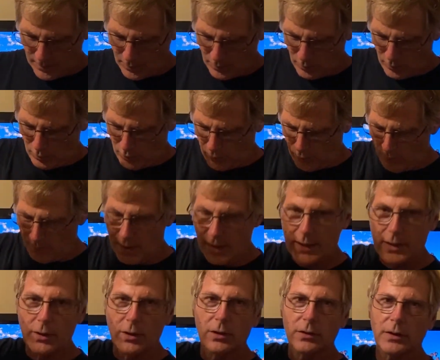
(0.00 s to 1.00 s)
Oh my
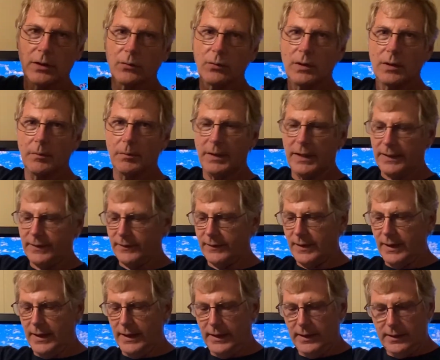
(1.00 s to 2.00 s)
goodness, what a big
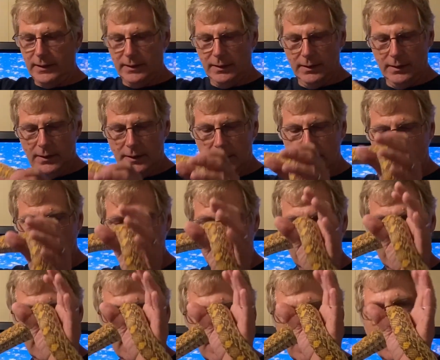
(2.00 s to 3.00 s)
snake.
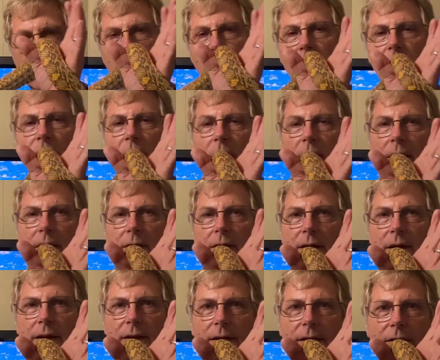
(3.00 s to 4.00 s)
So let's
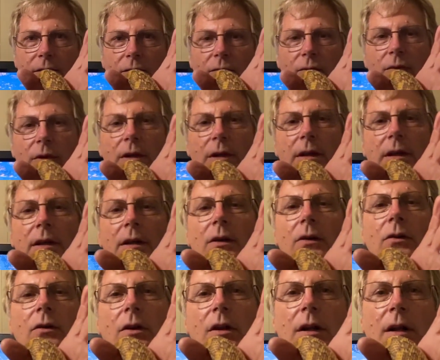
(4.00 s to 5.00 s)
get this real
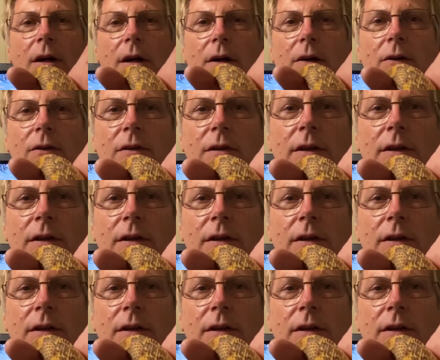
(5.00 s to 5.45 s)
close